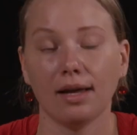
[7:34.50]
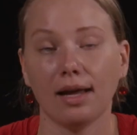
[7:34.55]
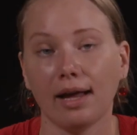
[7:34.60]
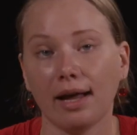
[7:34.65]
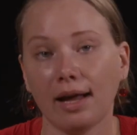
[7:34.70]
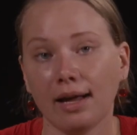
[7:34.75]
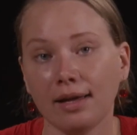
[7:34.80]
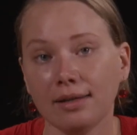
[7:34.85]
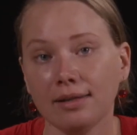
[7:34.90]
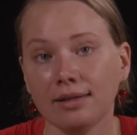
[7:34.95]

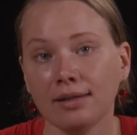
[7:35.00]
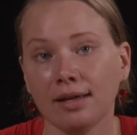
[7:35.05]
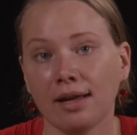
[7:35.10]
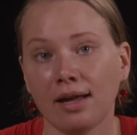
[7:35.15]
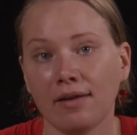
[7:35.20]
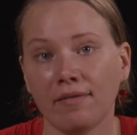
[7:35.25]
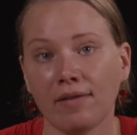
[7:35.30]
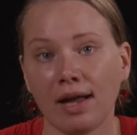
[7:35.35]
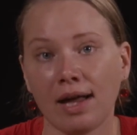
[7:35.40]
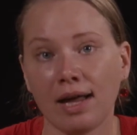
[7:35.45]
and
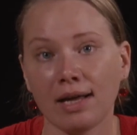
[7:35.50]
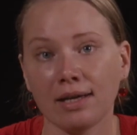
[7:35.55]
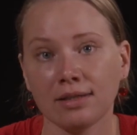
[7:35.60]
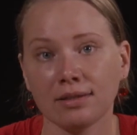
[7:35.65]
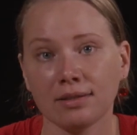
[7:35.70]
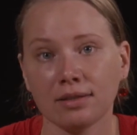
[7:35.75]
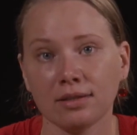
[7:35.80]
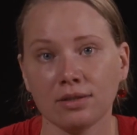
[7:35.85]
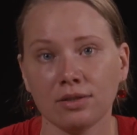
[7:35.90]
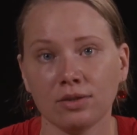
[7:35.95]
have
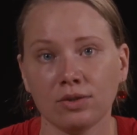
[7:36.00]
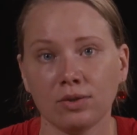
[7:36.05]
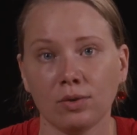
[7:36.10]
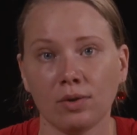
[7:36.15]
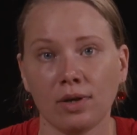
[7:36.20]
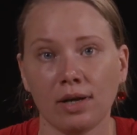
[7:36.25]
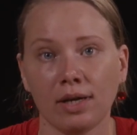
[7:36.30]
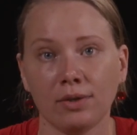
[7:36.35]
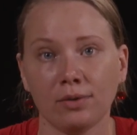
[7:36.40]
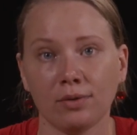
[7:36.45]
access
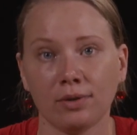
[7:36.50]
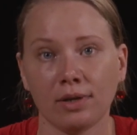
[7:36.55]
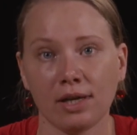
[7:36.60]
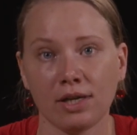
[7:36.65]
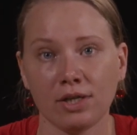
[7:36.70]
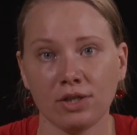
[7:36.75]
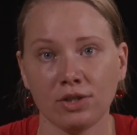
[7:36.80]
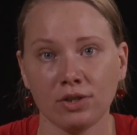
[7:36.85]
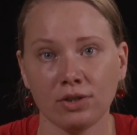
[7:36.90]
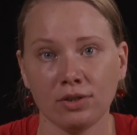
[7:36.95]
to
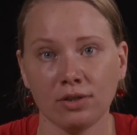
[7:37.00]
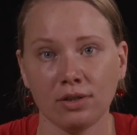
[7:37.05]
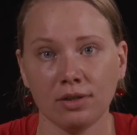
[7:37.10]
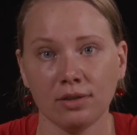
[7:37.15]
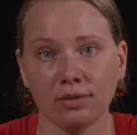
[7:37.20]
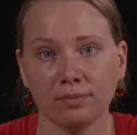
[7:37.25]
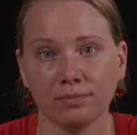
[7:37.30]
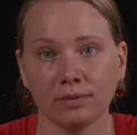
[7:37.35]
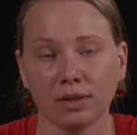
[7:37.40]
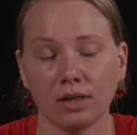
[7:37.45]
educational,
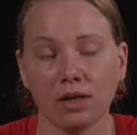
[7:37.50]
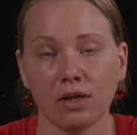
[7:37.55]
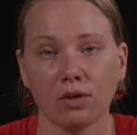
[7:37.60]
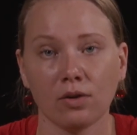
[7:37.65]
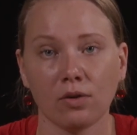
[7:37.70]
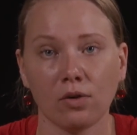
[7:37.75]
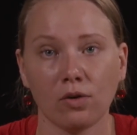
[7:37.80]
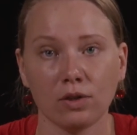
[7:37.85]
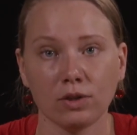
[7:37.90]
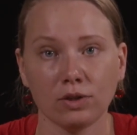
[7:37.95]

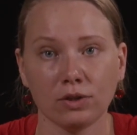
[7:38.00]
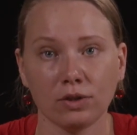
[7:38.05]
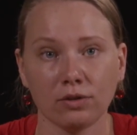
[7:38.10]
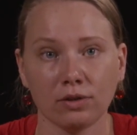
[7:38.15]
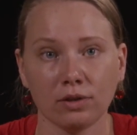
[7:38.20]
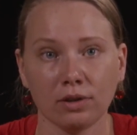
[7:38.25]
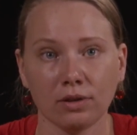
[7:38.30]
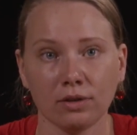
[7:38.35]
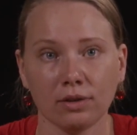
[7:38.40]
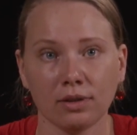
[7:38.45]

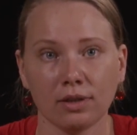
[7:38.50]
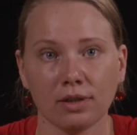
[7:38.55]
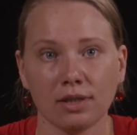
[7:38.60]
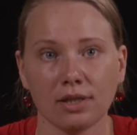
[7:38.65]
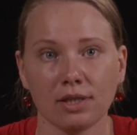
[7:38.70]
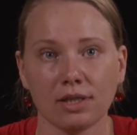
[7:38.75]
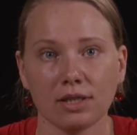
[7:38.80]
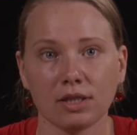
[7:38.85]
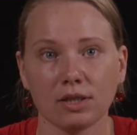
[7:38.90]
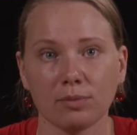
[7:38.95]
cultural,
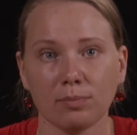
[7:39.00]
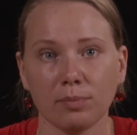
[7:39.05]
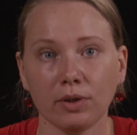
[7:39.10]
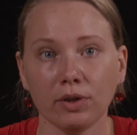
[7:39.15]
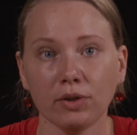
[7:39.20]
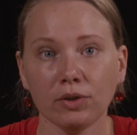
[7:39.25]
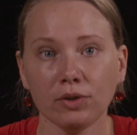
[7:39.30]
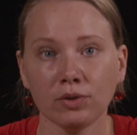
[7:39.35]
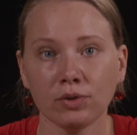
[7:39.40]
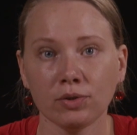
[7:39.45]

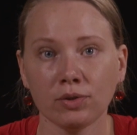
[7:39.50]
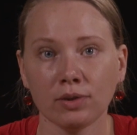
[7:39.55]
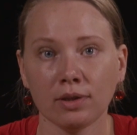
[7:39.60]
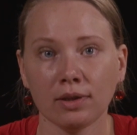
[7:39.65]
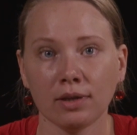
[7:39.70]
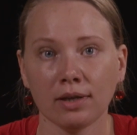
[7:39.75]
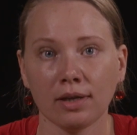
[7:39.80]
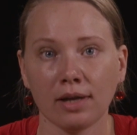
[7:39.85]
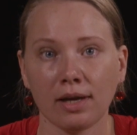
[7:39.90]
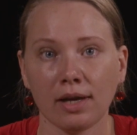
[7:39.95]

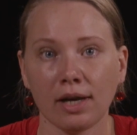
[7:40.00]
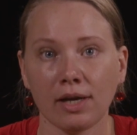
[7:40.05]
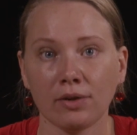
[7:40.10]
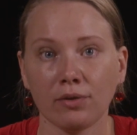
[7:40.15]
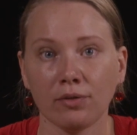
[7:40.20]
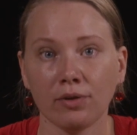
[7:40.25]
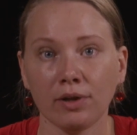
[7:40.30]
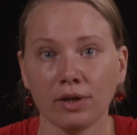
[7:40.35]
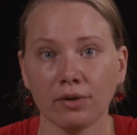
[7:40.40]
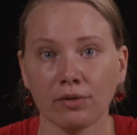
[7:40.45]
spiritual, and
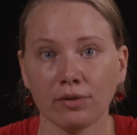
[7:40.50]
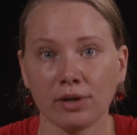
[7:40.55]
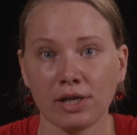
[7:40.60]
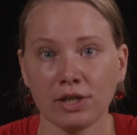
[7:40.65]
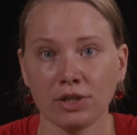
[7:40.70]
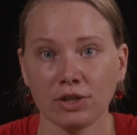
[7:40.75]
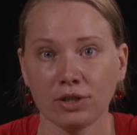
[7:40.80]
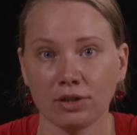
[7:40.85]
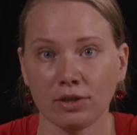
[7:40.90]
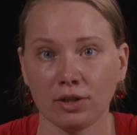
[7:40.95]

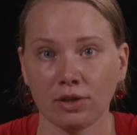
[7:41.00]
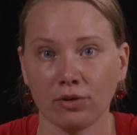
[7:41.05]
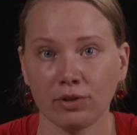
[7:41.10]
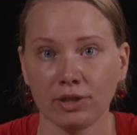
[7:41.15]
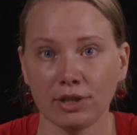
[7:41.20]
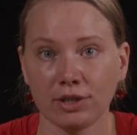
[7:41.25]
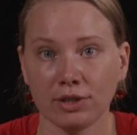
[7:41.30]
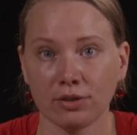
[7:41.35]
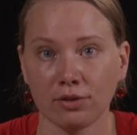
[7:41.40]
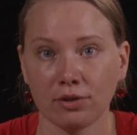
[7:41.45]
recreational
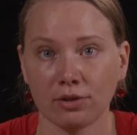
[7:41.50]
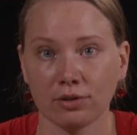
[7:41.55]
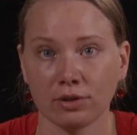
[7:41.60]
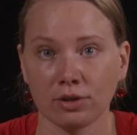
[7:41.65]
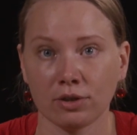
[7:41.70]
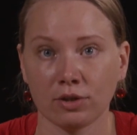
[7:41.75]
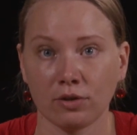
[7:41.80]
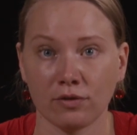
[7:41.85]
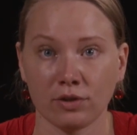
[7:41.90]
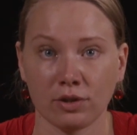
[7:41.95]

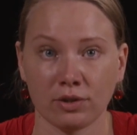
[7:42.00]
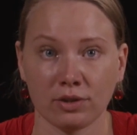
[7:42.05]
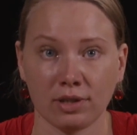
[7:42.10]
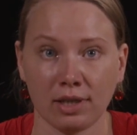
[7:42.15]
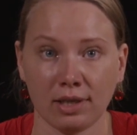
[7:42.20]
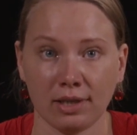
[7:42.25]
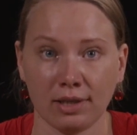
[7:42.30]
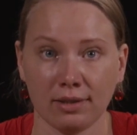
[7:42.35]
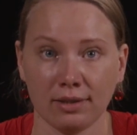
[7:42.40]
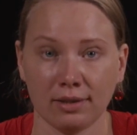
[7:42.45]
resources of
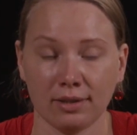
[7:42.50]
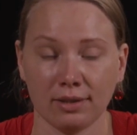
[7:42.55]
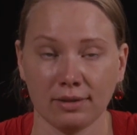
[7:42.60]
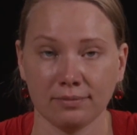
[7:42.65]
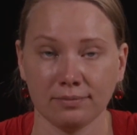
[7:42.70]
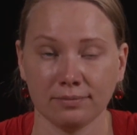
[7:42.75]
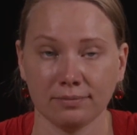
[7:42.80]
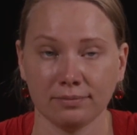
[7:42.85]
society.